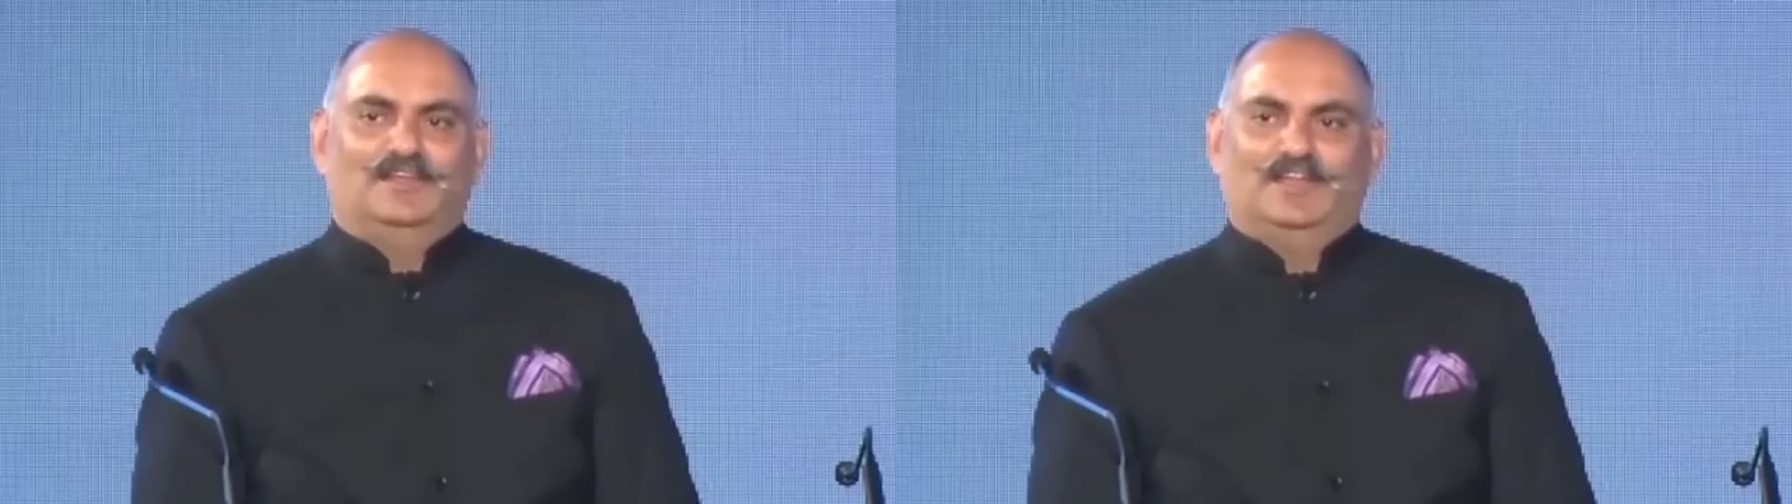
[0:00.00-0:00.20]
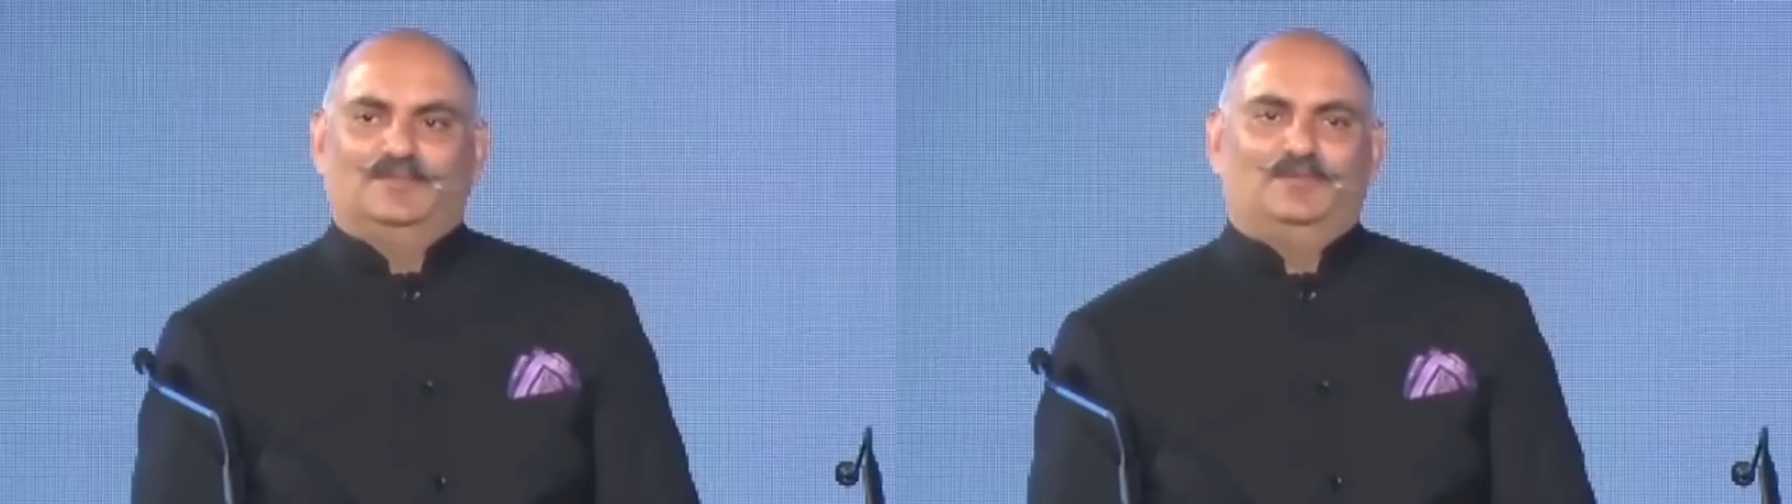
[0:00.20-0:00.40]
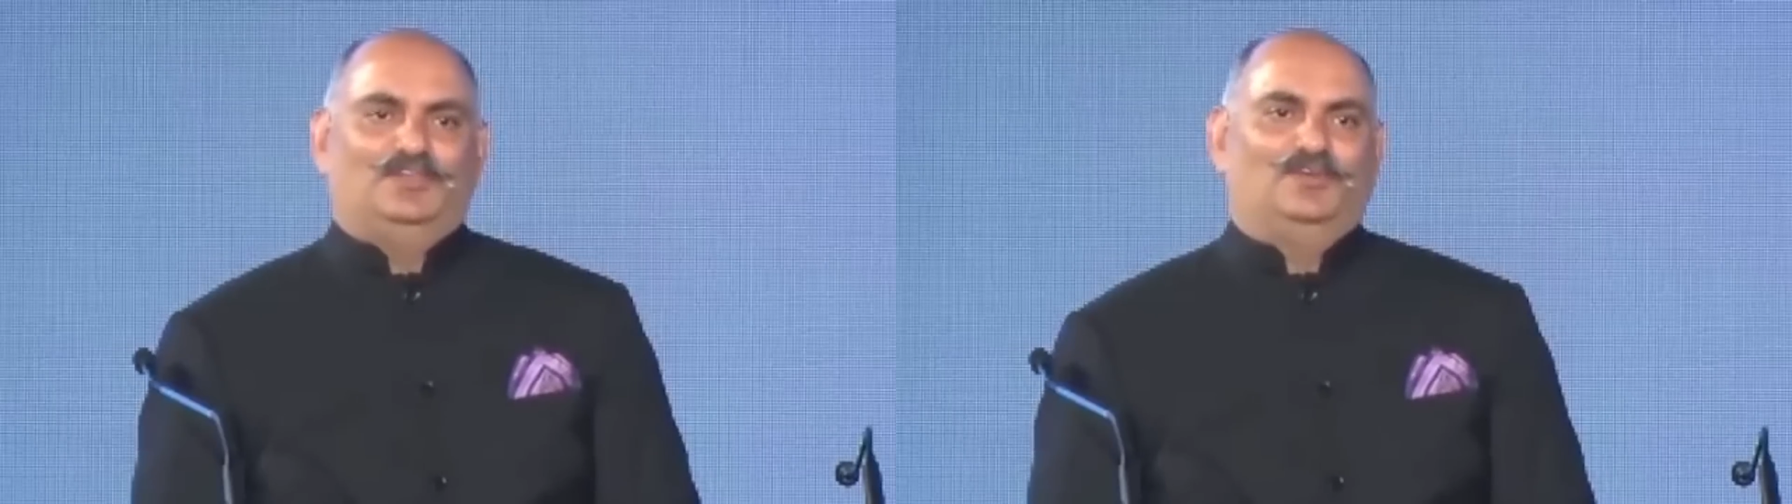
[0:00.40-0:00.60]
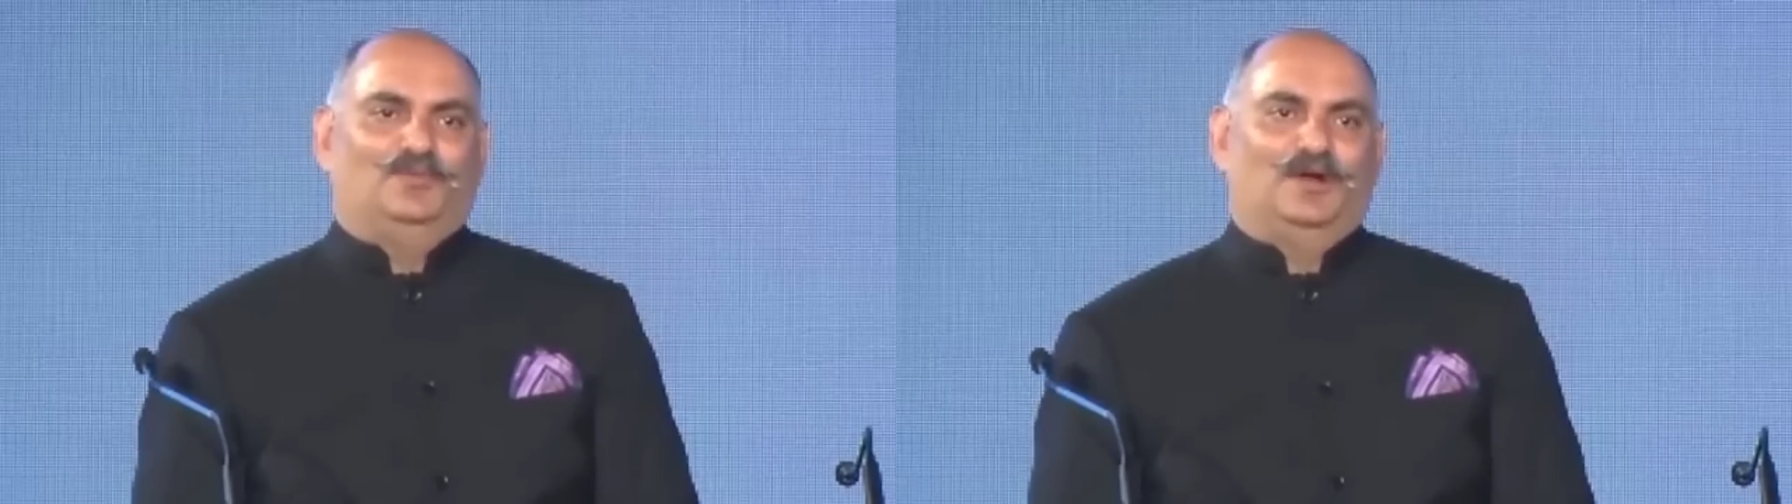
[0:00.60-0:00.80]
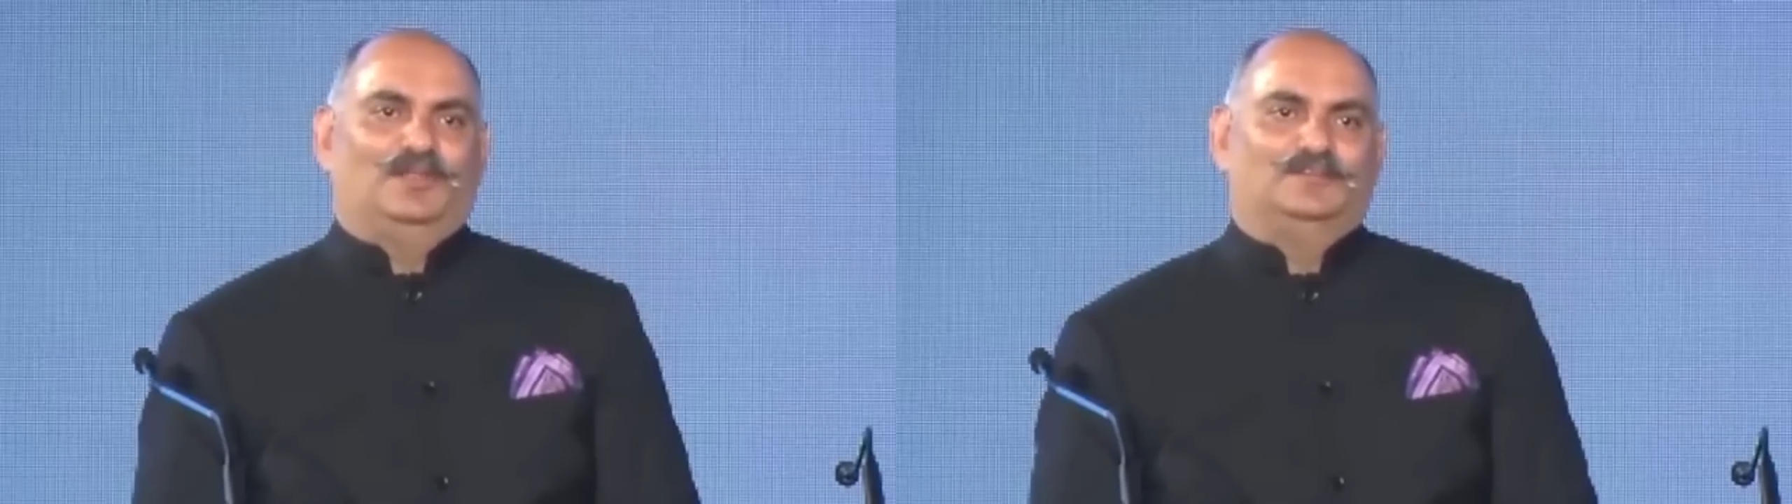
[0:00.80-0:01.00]
at a PE
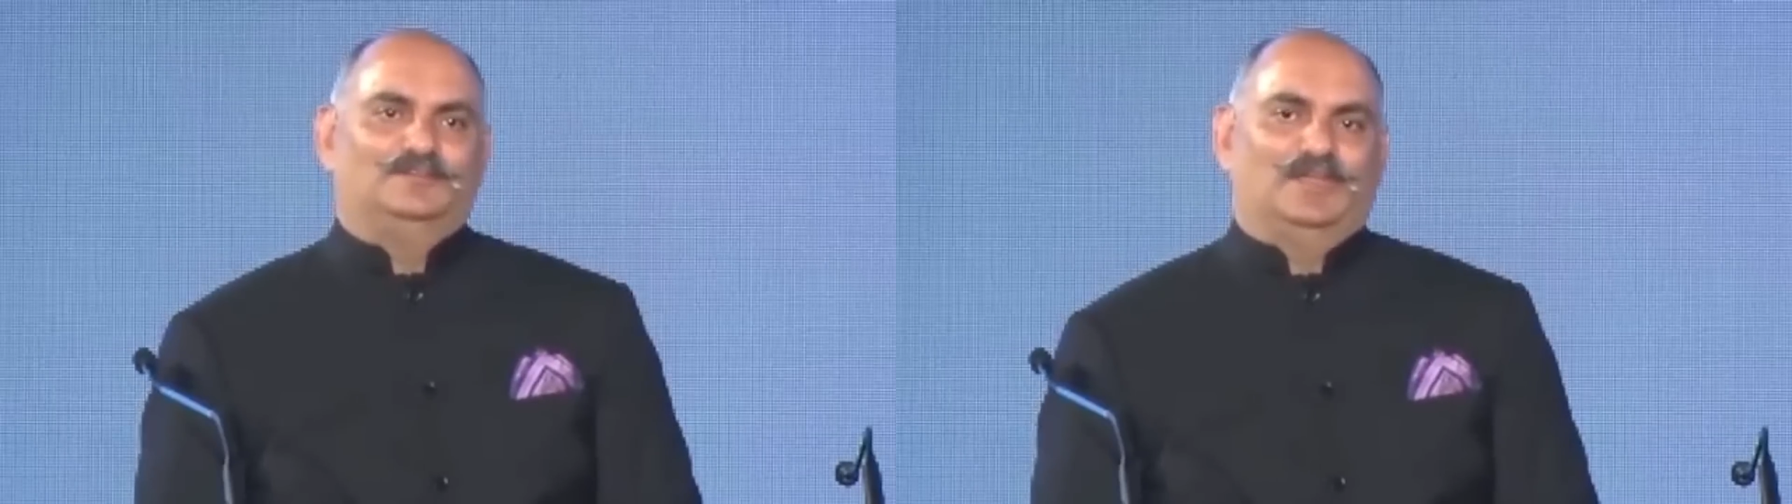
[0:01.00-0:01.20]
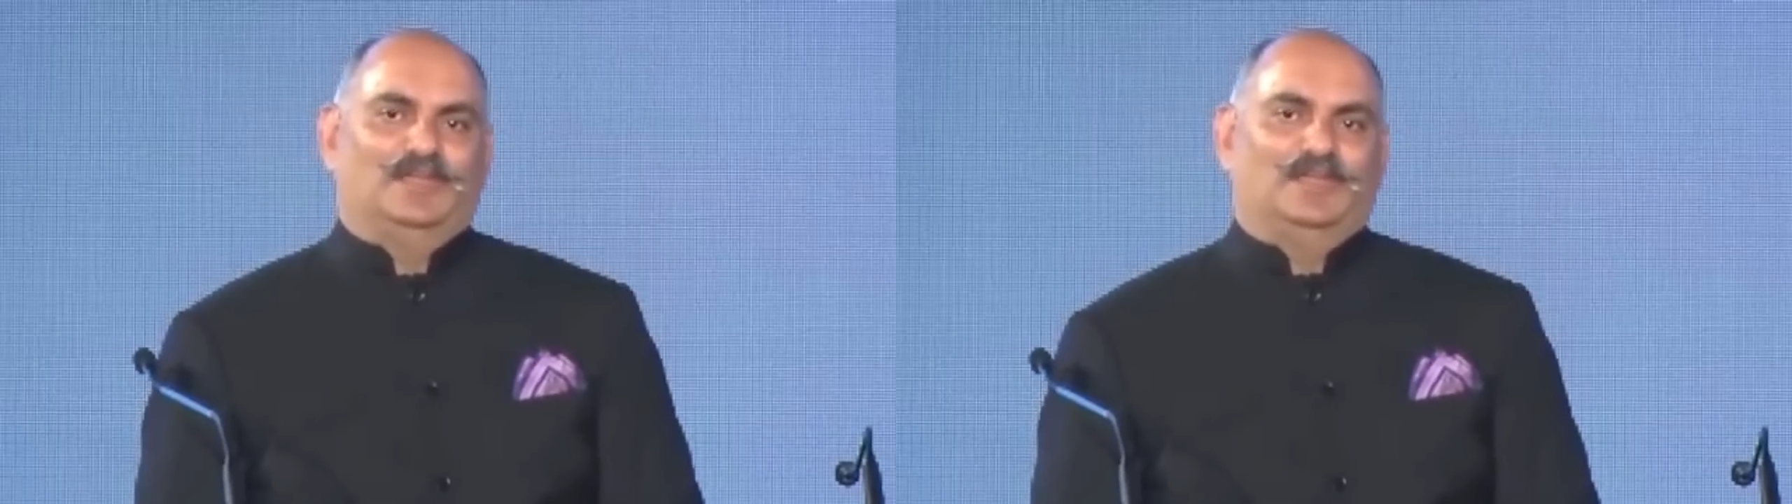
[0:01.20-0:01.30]
of 1.